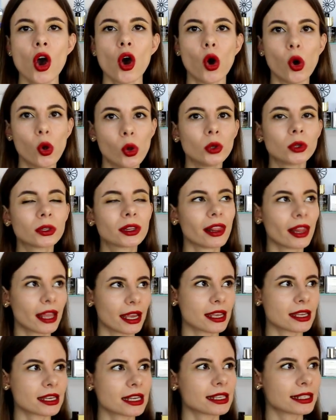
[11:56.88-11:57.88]
old
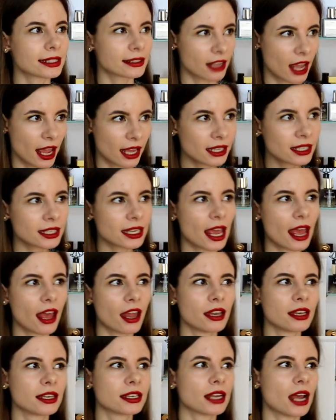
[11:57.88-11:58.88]
lady scent,
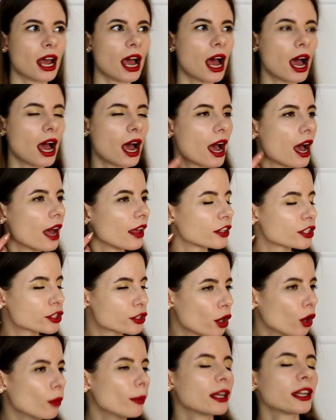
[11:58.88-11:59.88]
and
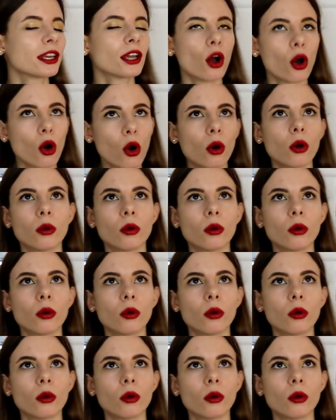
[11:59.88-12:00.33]
so many